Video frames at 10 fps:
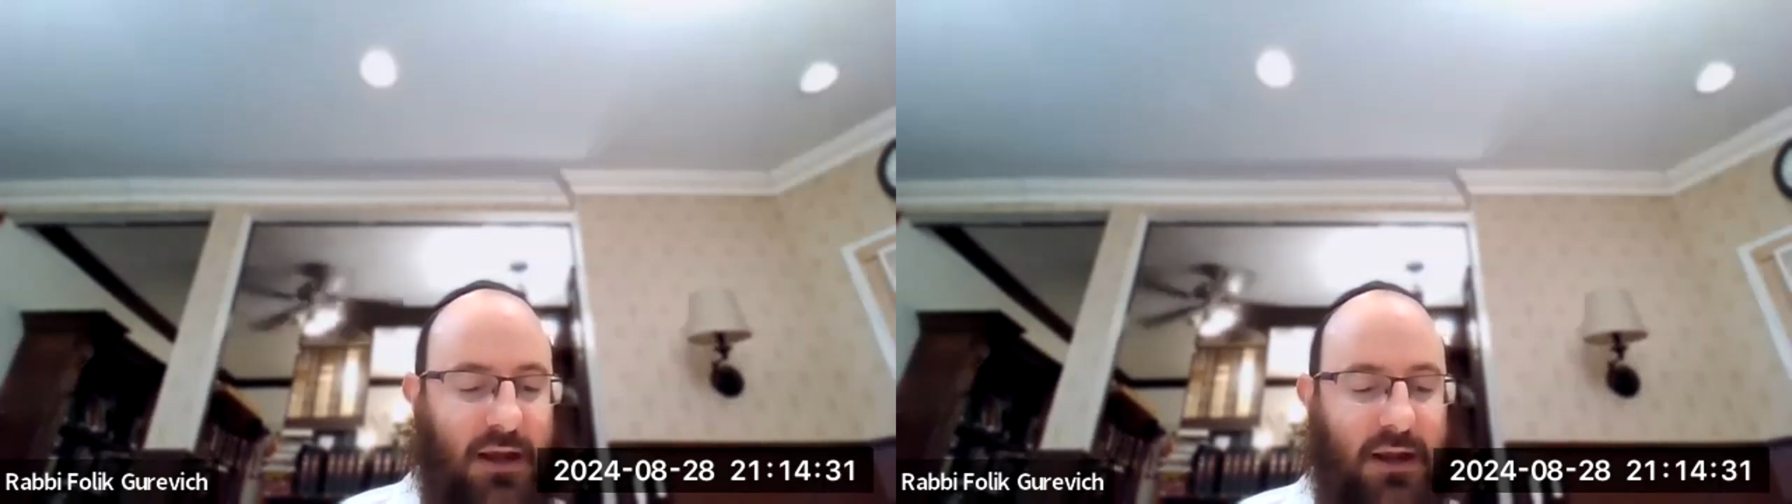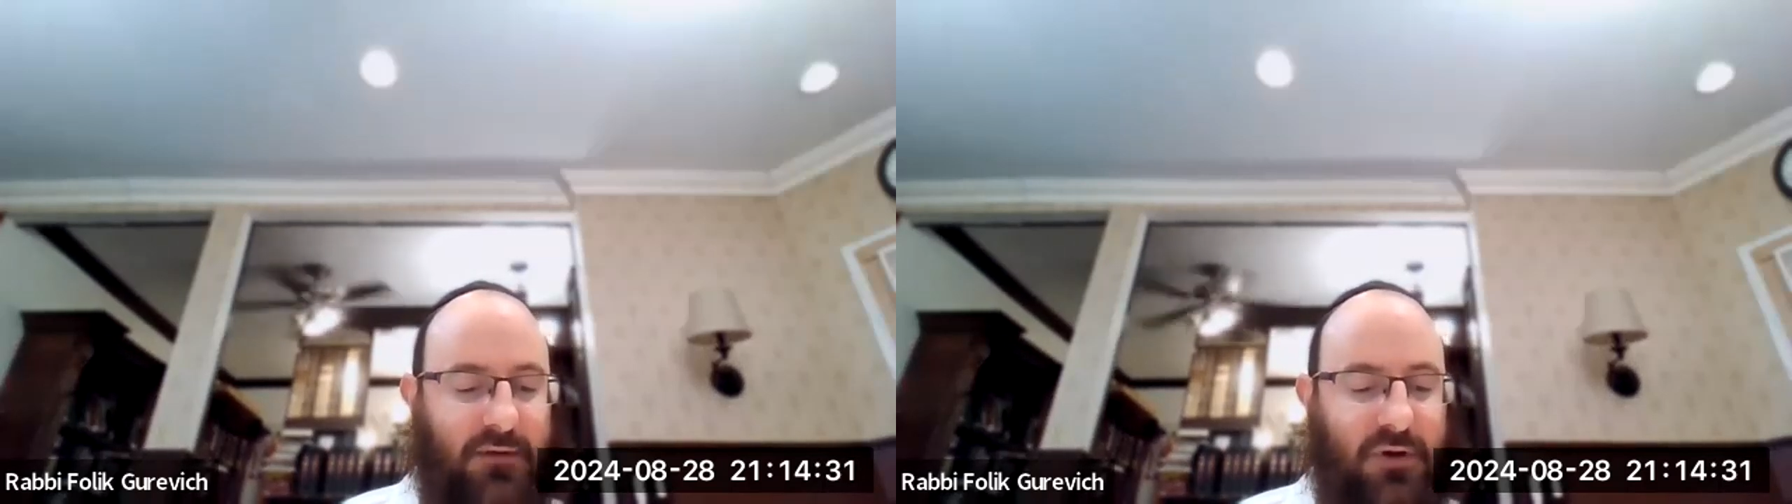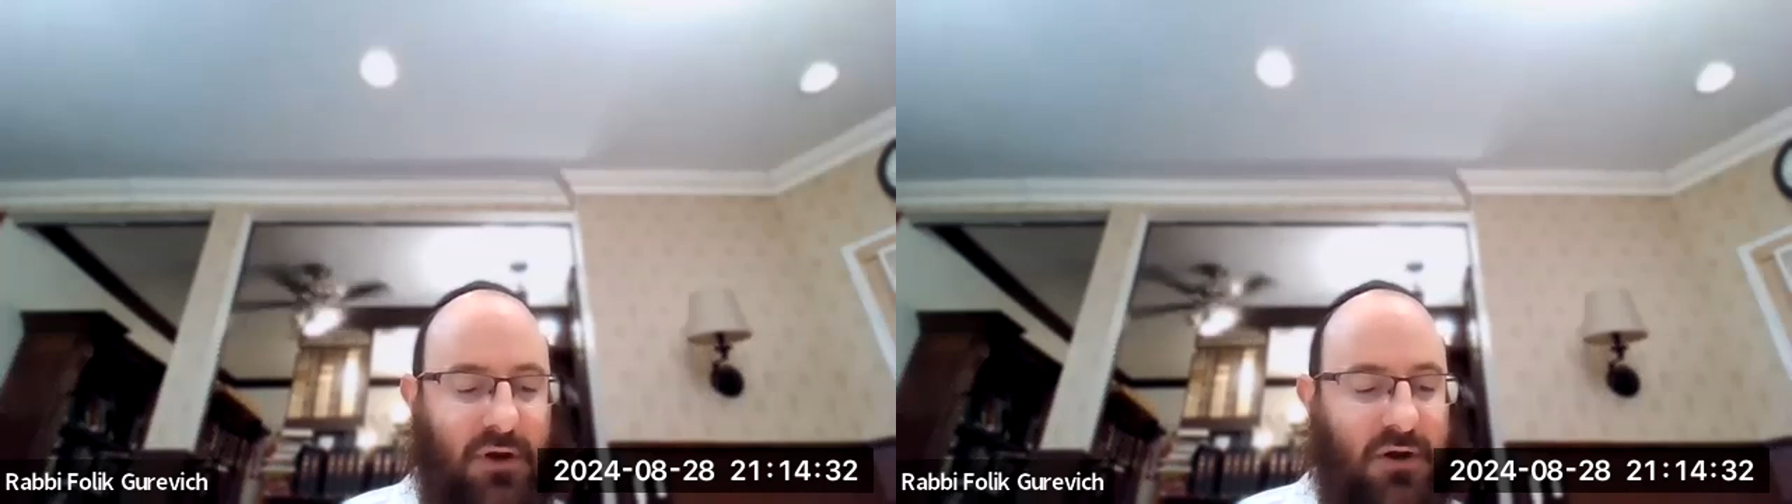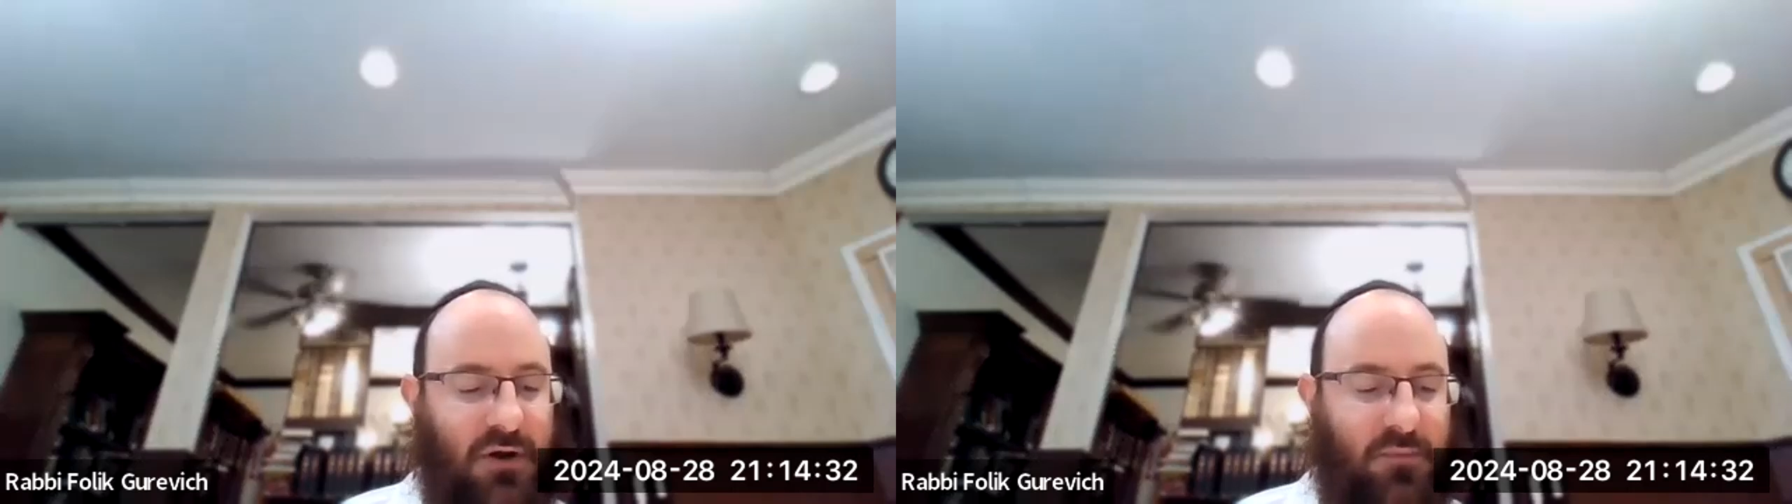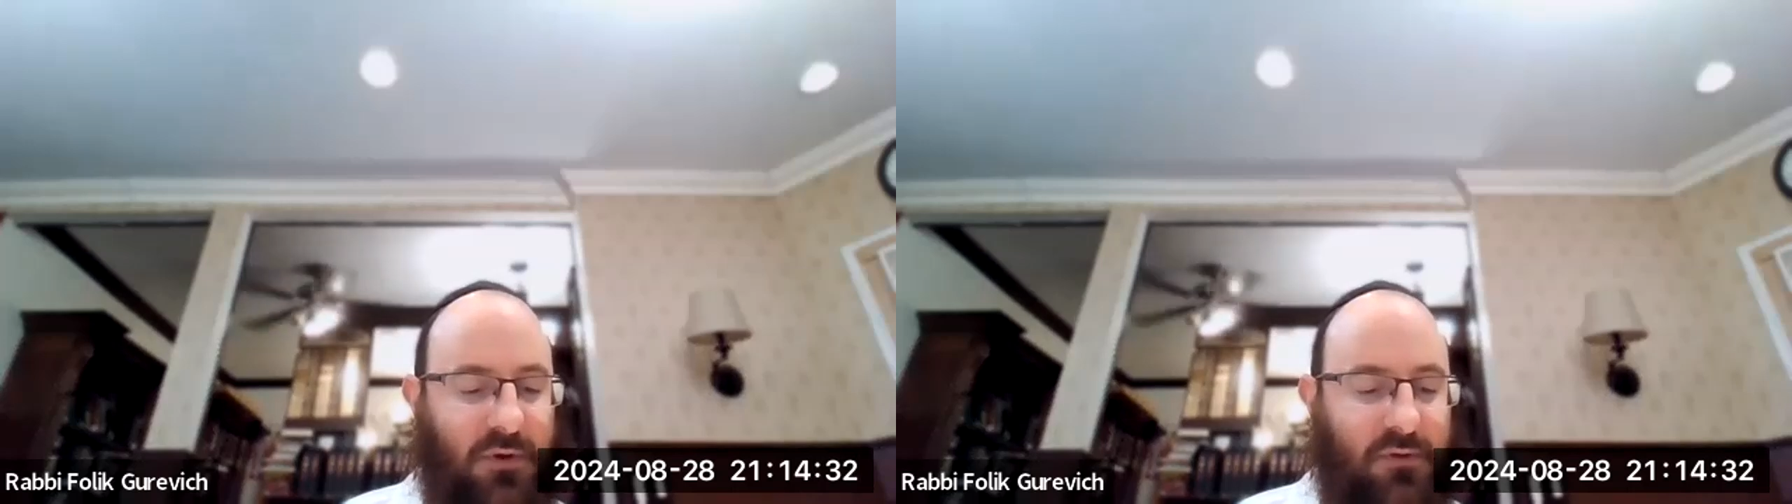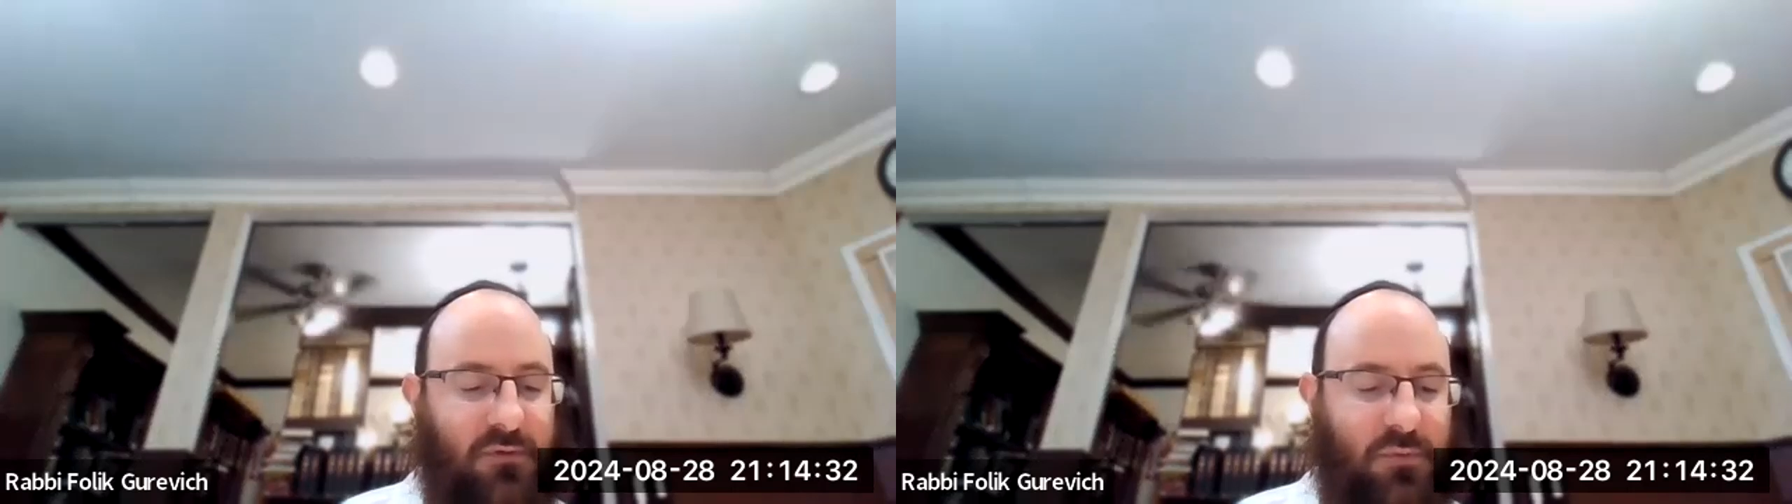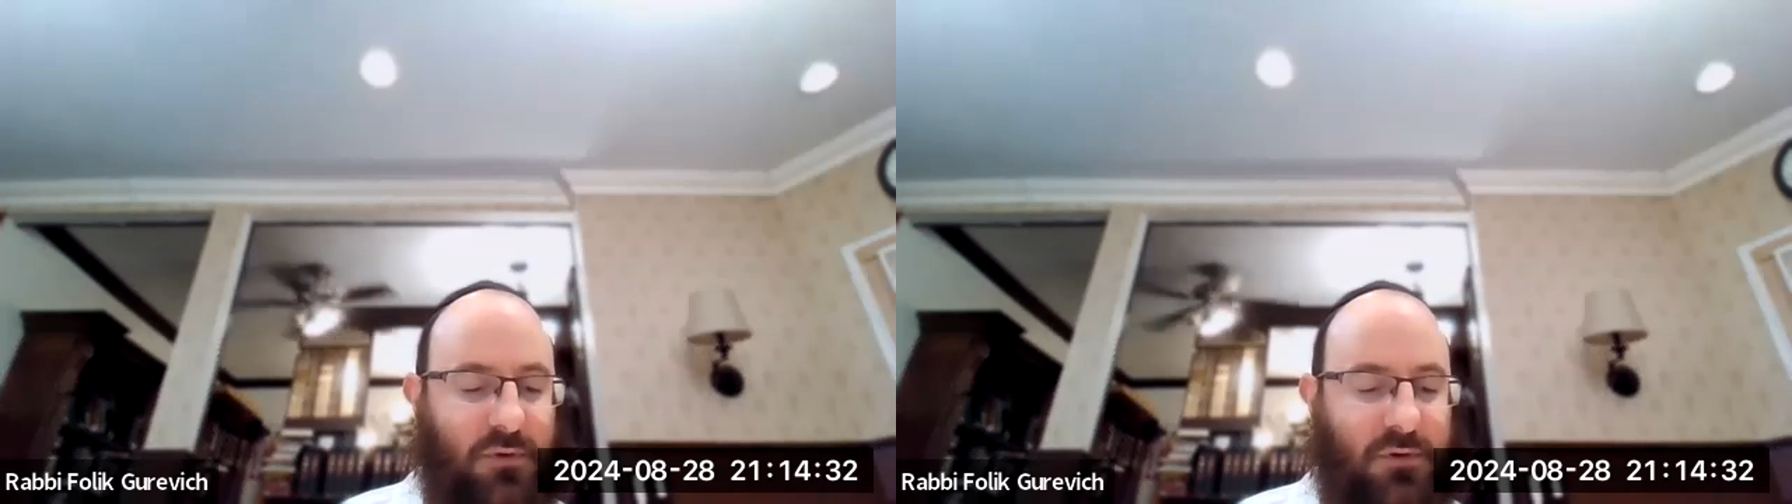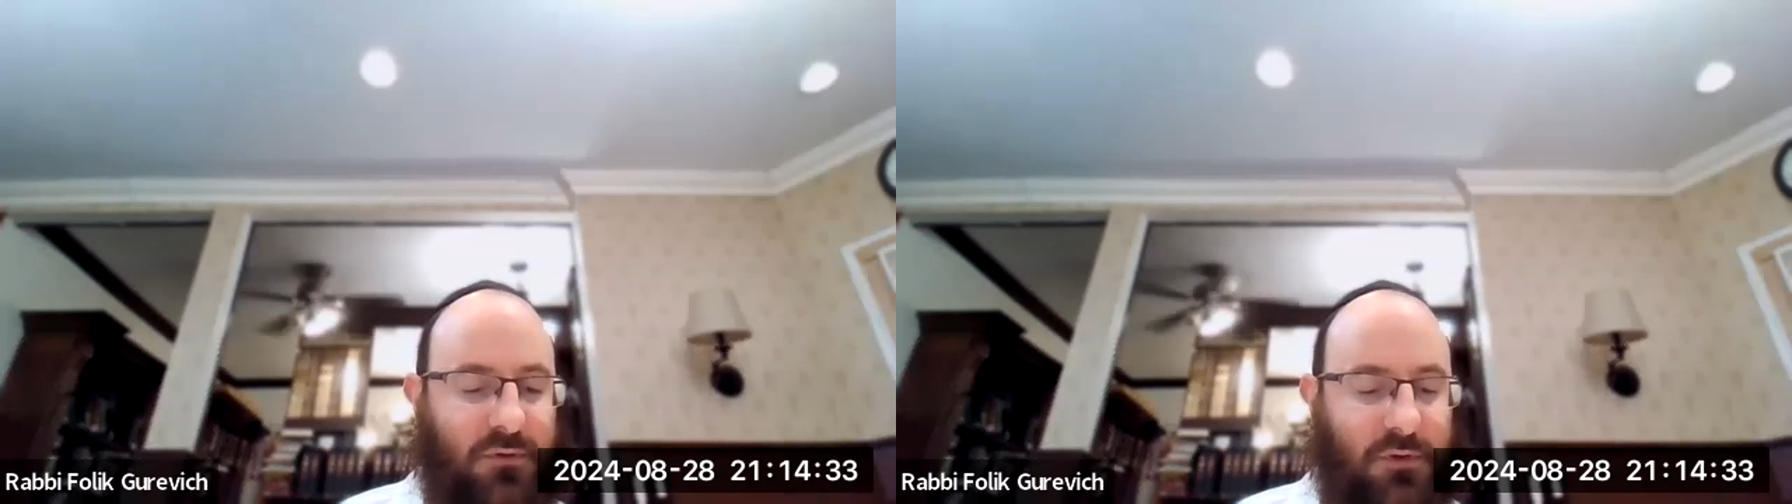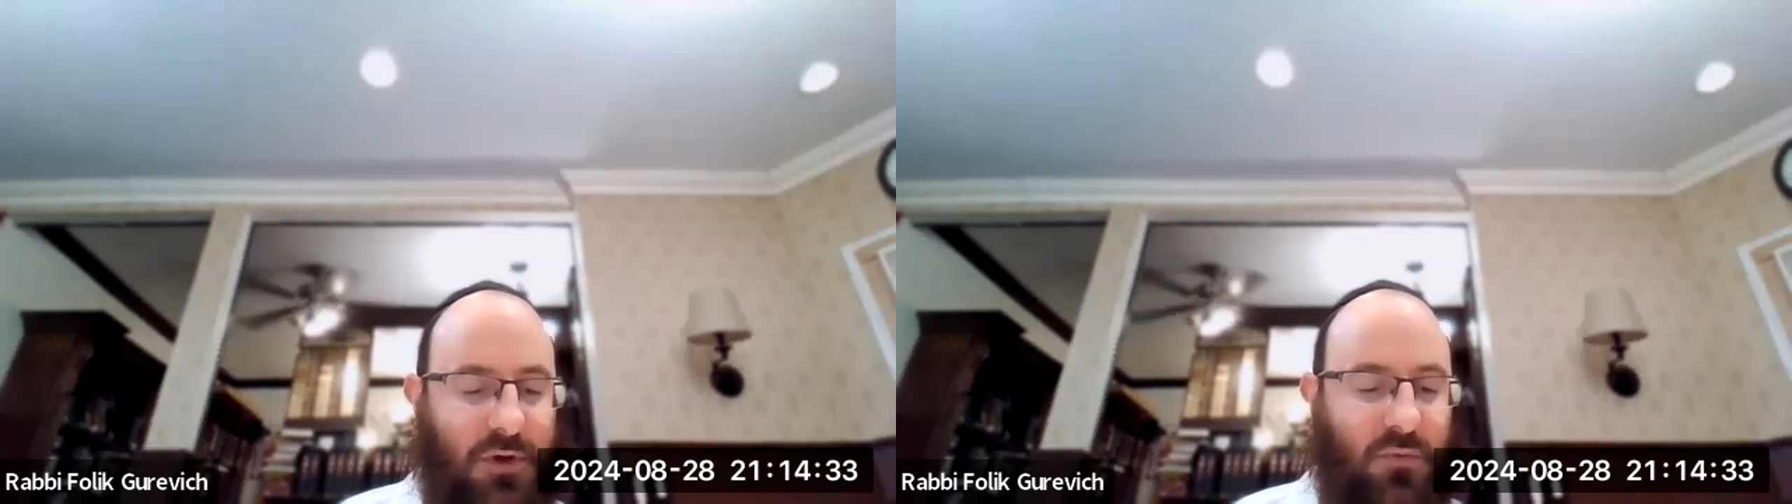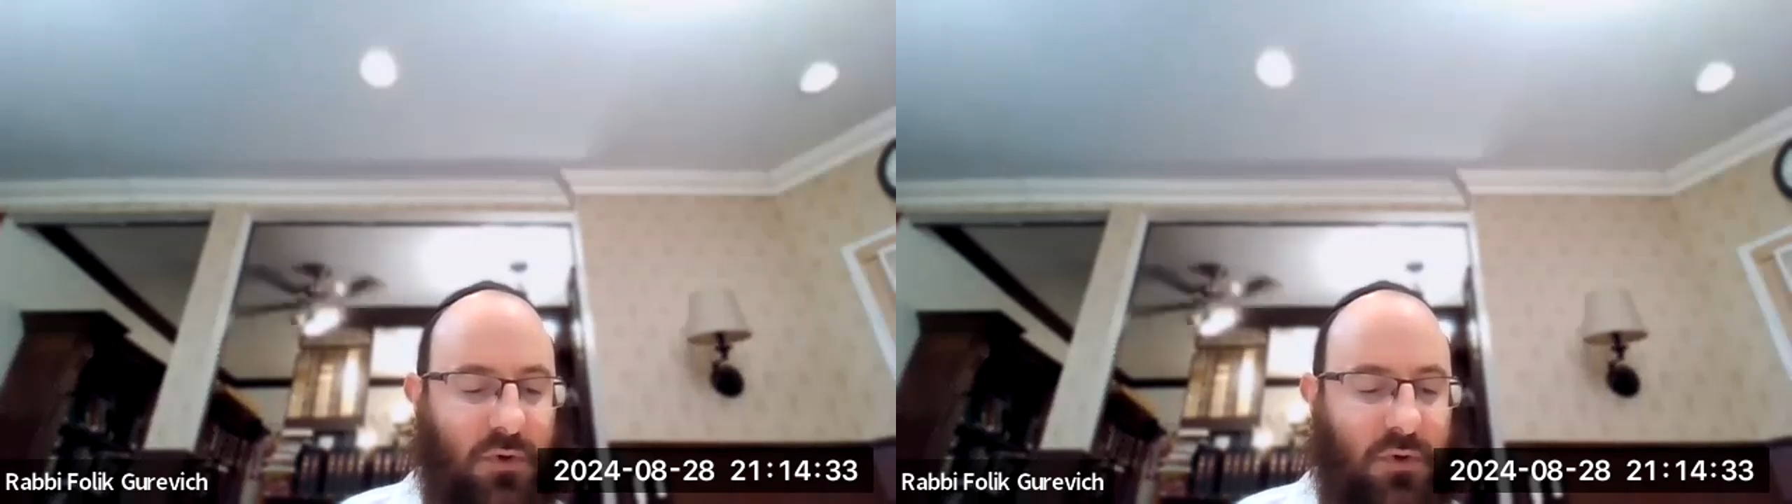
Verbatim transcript: and every item in this world,